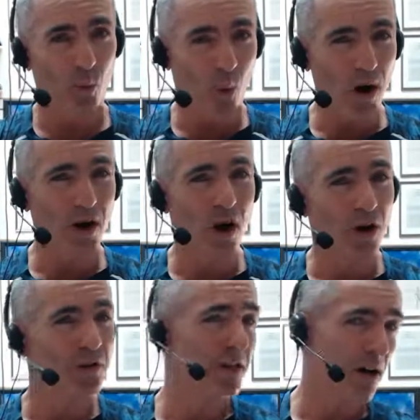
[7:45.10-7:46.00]
what
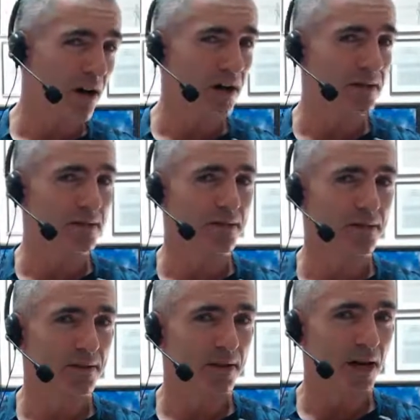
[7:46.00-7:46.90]
are the
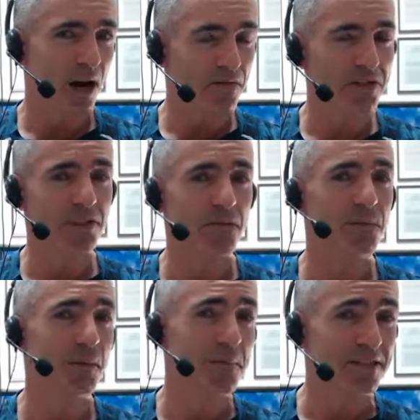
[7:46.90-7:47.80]
odds of uh, this give
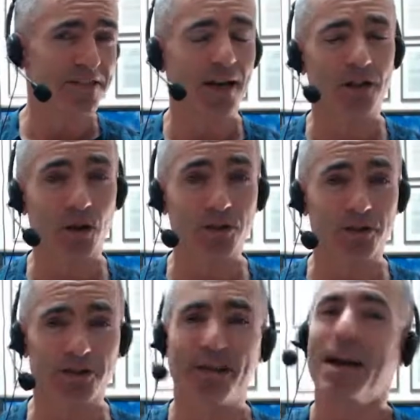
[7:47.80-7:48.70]
me a
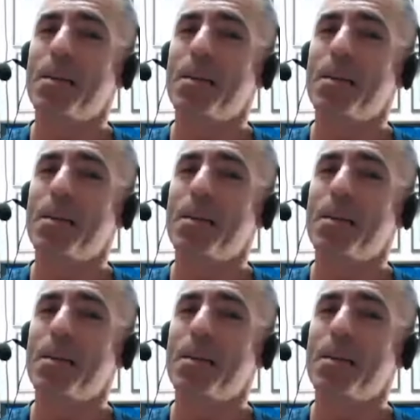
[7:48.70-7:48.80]
misdiagnosis.